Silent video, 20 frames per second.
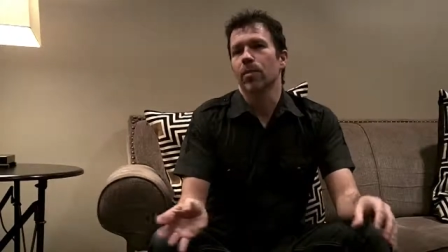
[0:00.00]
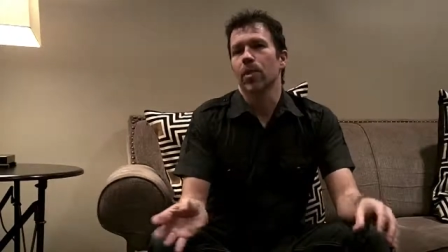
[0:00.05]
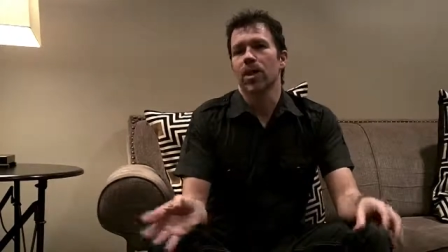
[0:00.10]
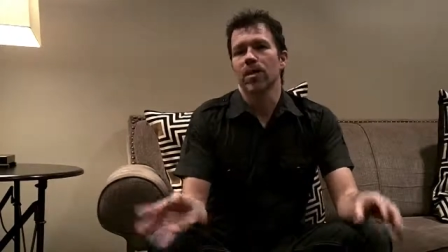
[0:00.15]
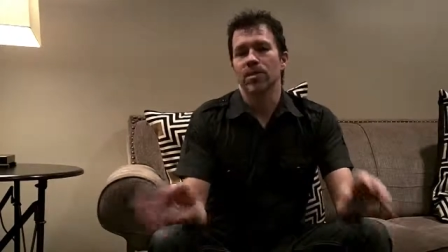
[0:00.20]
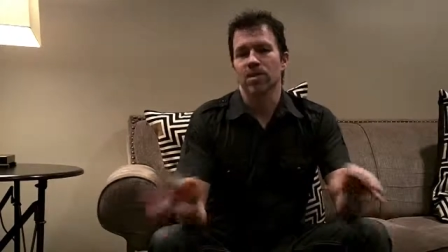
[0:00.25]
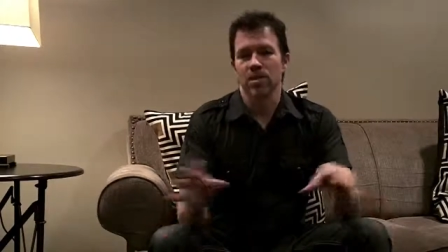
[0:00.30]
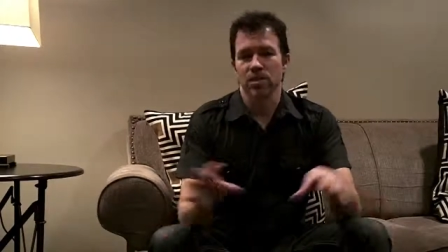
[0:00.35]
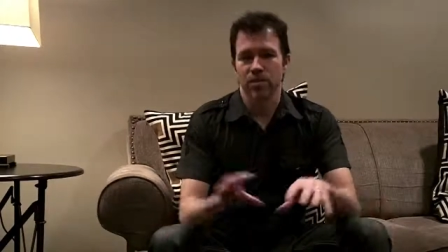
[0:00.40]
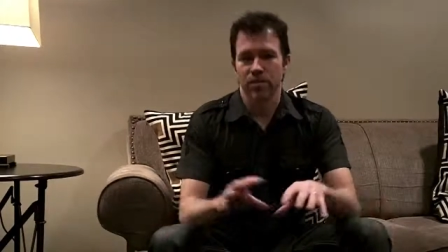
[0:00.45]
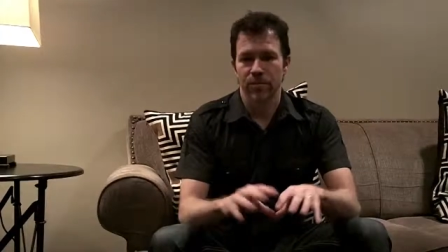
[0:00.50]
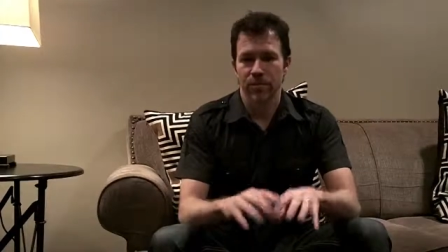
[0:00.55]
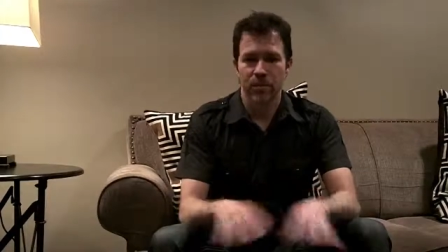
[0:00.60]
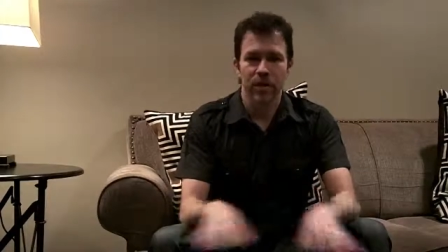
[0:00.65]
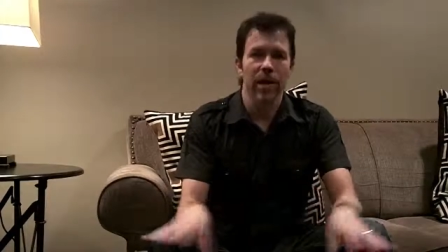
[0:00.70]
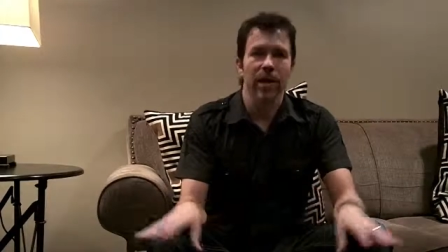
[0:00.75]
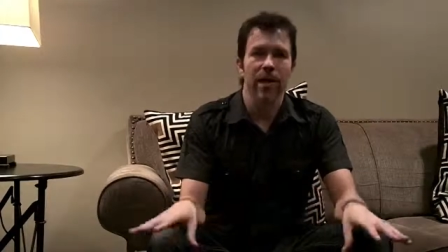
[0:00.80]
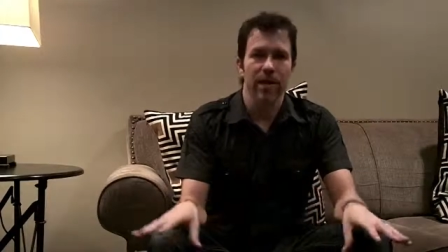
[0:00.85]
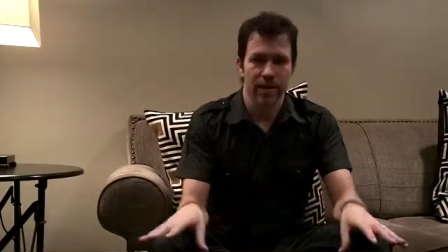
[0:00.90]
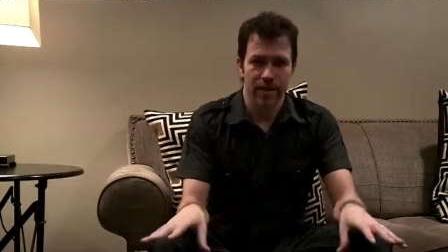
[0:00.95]
process of
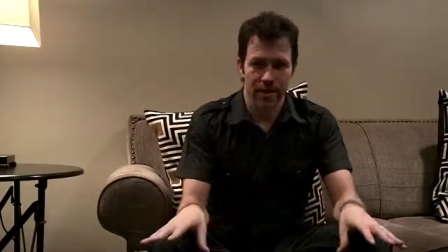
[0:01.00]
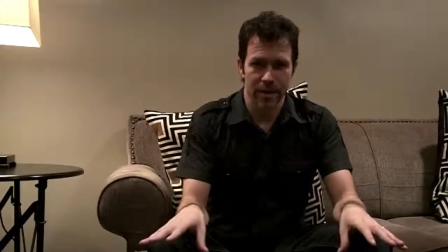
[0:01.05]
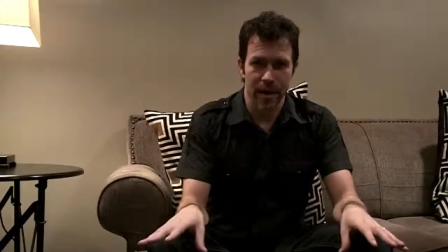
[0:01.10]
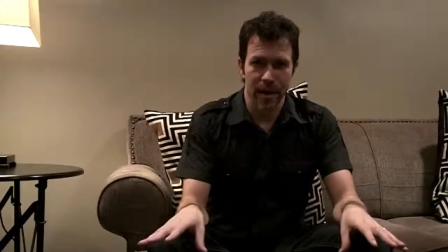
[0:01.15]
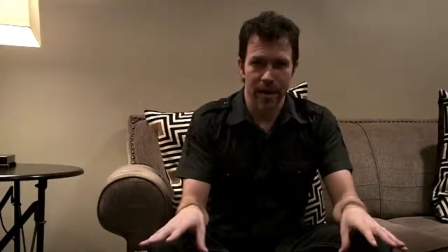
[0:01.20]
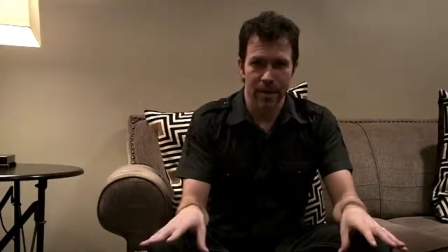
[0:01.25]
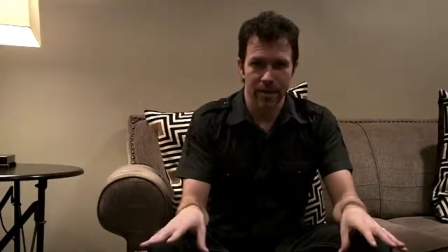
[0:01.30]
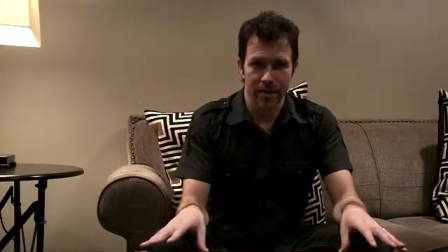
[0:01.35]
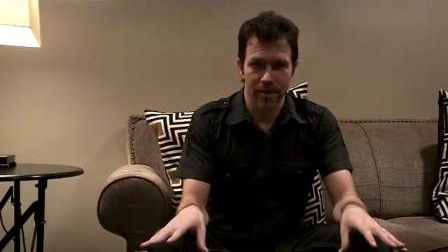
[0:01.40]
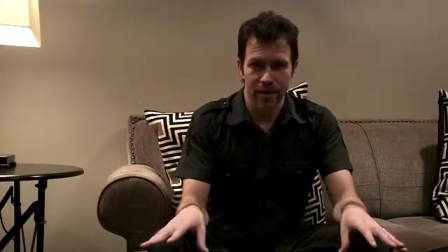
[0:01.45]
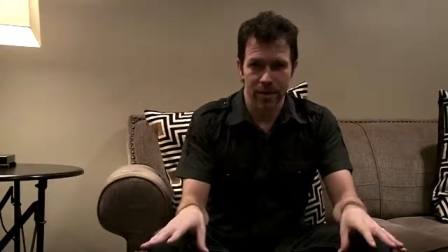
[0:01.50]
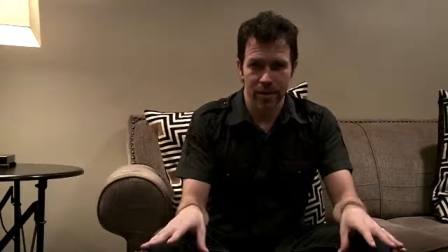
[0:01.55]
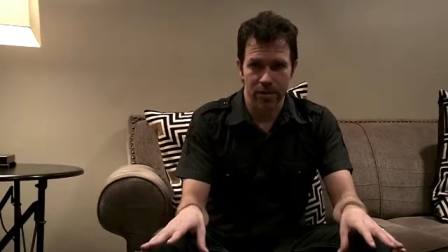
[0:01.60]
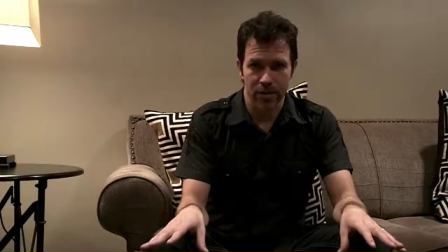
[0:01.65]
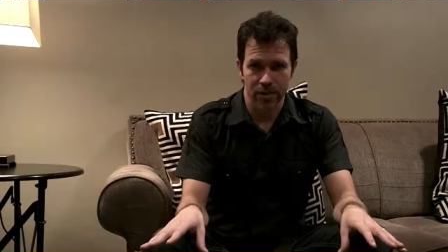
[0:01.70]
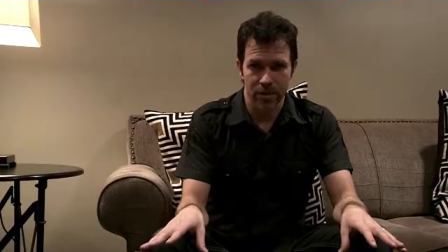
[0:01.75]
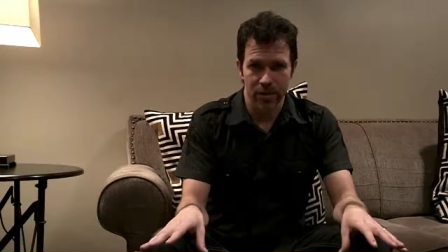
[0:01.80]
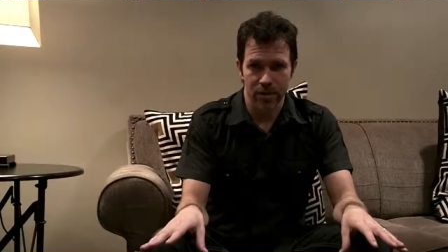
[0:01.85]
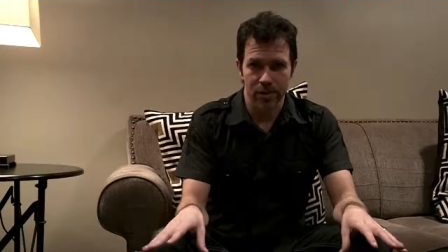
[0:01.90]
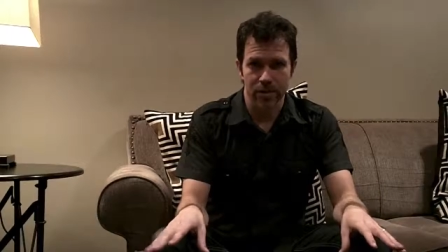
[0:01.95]
playing that
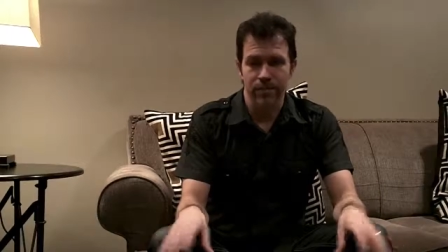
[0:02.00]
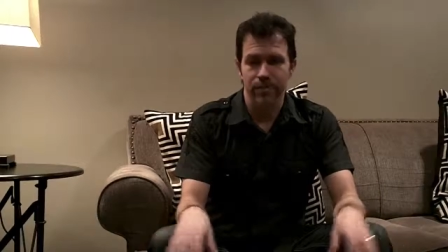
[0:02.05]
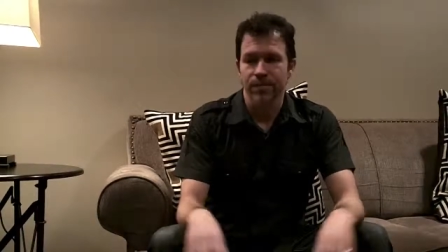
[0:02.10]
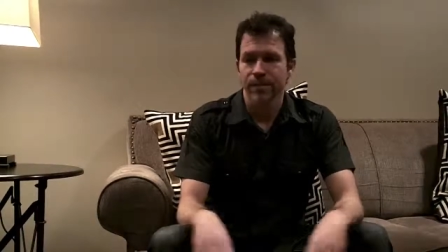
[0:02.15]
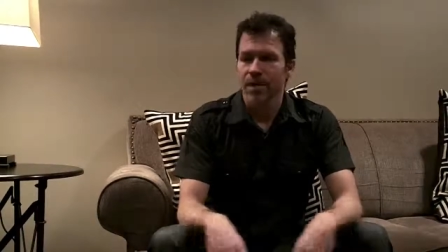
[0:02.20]
instrument.